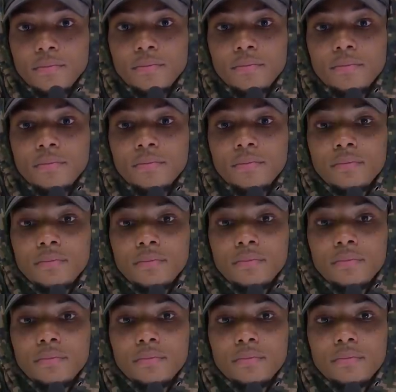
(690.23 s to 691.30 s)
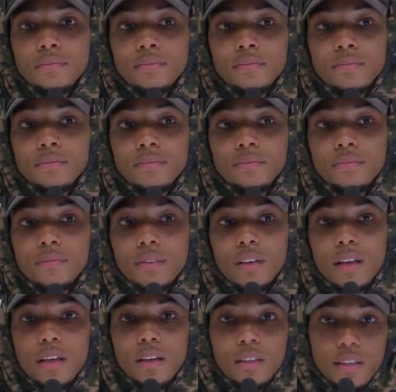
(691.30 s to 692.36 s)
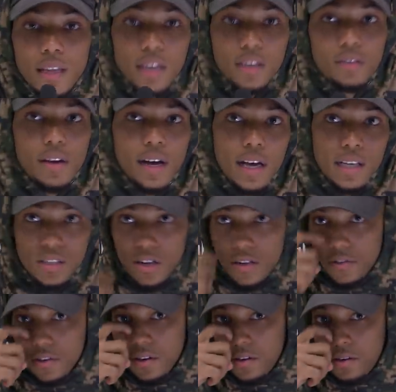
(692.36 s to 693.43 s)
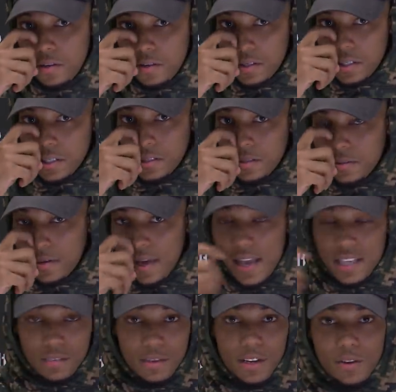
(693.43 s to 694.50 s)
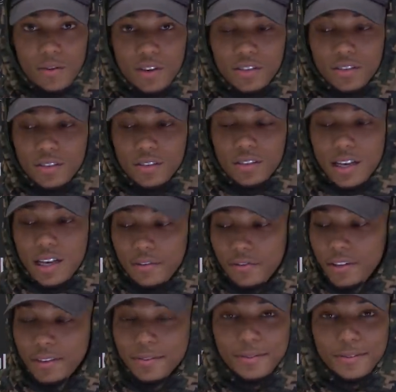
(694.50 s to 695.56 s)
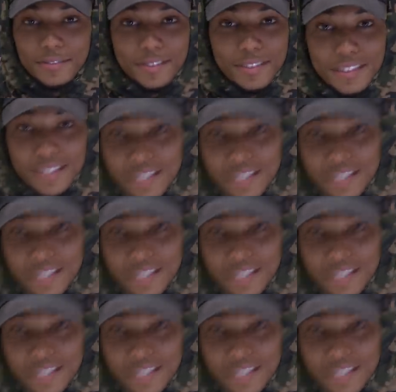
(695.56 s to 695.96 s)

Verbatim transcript: Awesome. That's all for today. Thanks, Sean. Thank you guys all for uh, asking me the questions. Have fun.